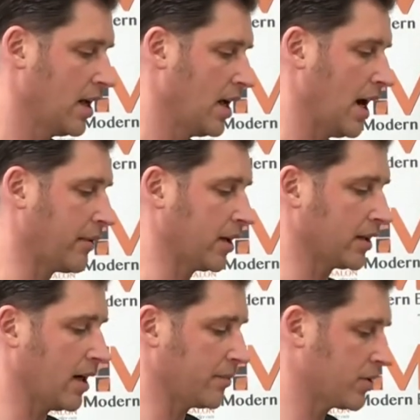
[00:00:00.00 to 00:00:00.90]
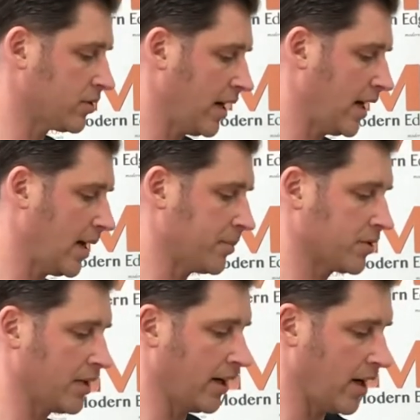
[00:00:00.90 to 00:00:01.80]
I'm going to come straight up,
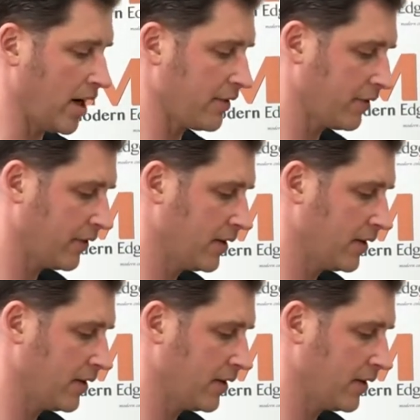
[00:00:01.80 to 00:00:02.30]
straight off,